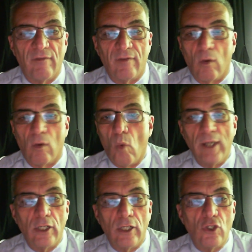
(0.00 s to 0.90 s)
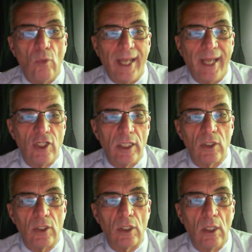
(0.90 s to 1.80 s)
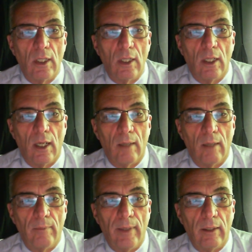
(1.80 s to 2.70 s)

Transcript: uh, one to two inches. Um,